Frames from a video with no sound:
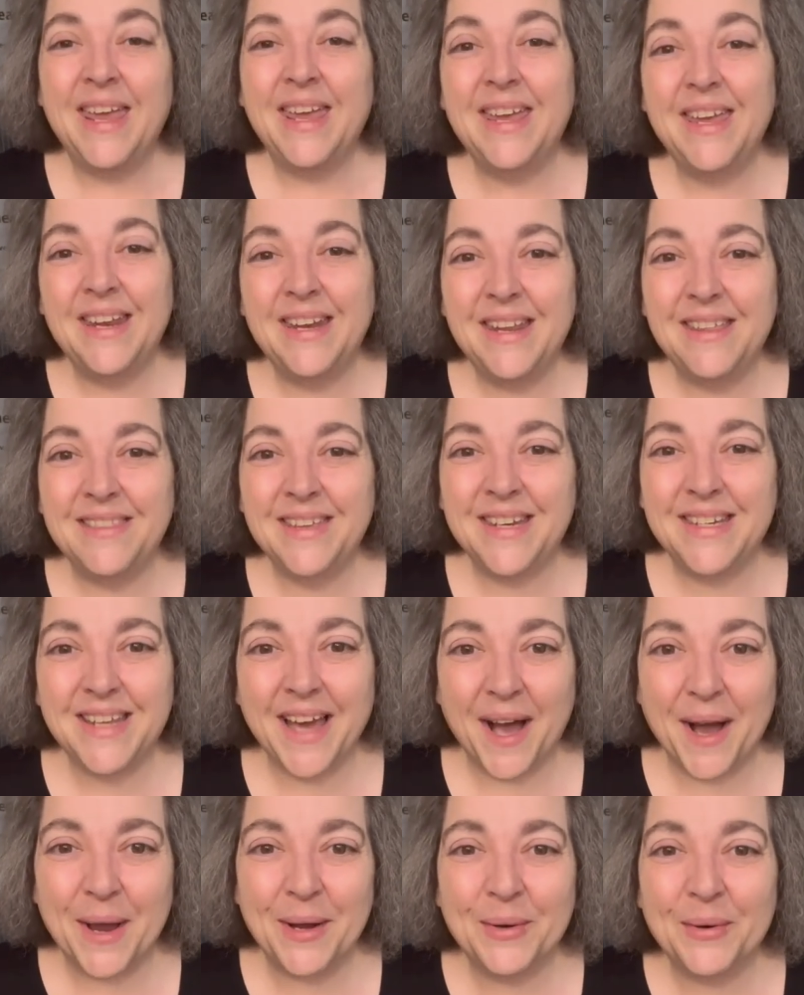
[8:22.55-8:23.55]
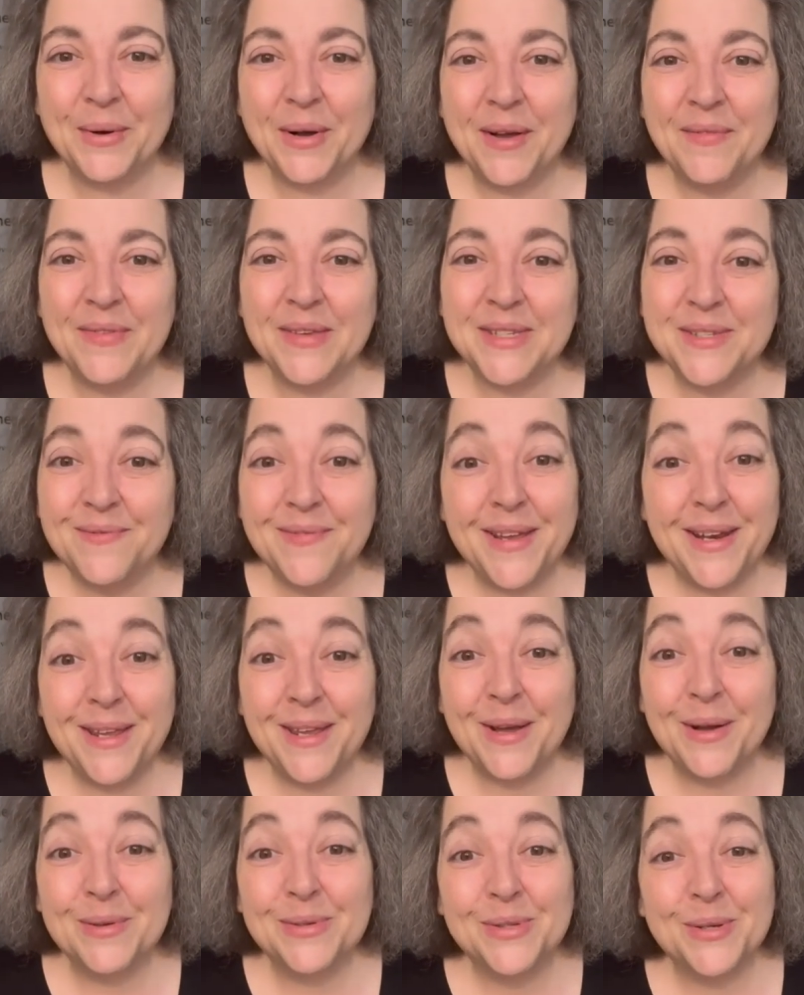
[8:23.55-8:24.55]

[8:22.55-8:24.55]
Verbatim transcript: in the title of this video.